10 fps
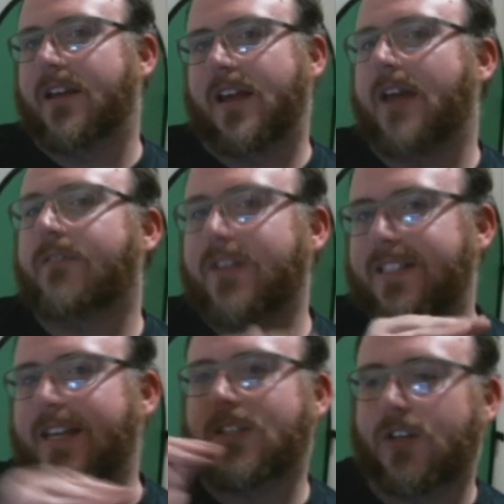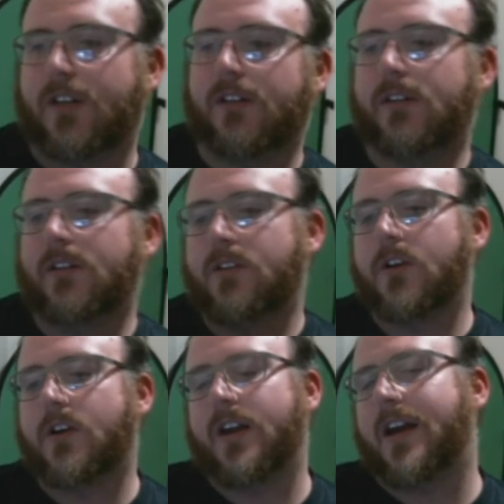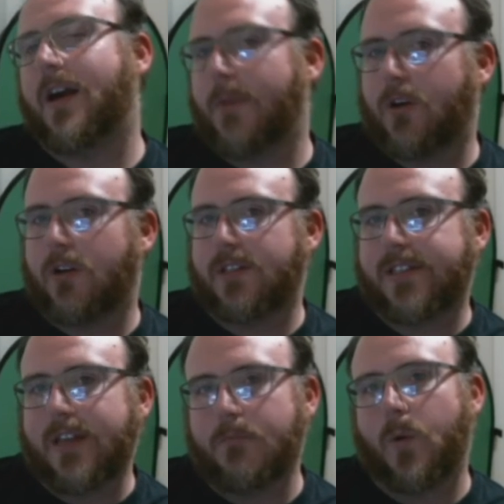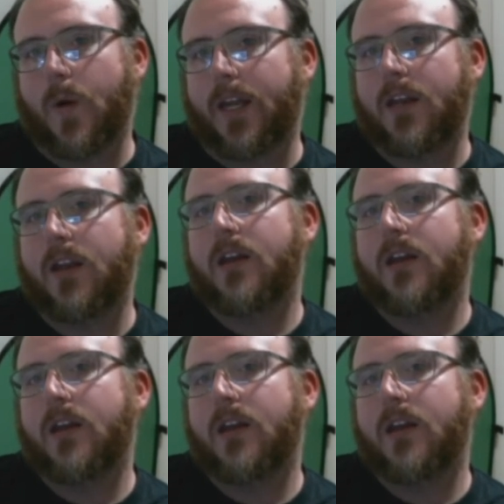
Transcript: every section, you're going to come across at some point